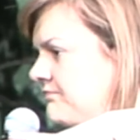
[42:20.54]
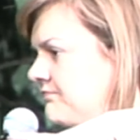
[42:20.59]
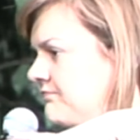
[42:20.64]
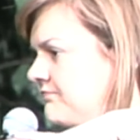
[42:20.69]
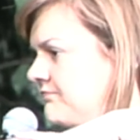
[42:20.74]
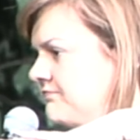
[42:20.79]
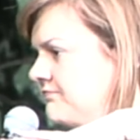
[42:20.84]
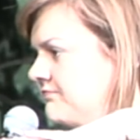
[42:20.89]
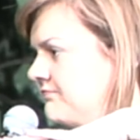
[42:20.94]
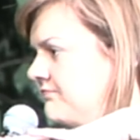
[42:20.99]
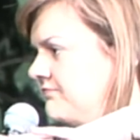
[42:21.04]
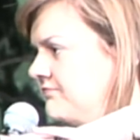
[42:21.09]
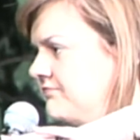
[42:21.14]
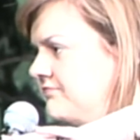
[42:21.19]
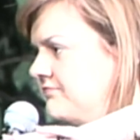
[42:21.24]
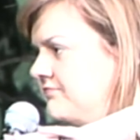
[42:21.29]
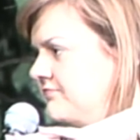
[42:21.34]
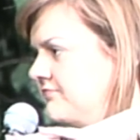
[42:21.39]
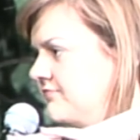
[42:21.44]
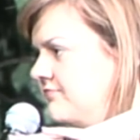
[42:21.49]

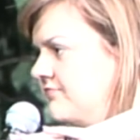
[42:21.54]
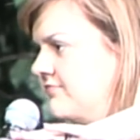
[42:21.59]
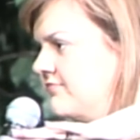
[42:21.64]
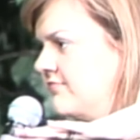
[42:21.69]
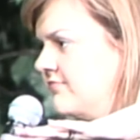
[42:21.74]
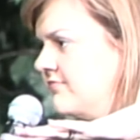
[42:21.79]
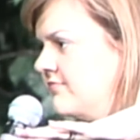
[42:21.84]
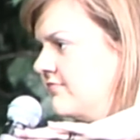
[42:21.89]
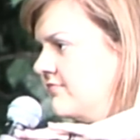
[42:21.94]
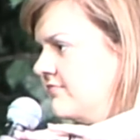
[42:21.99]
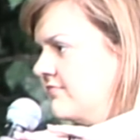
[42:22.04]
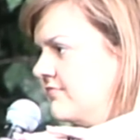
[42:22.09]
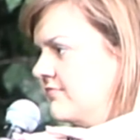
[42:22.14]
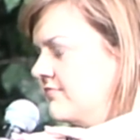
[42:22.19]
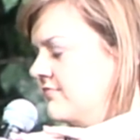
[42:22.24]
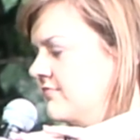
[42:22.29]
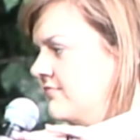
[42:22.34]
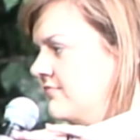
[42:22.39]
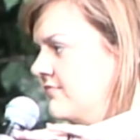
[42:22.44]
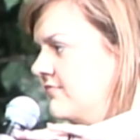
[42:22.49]

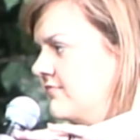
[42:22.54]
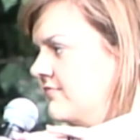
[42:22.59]
(silence)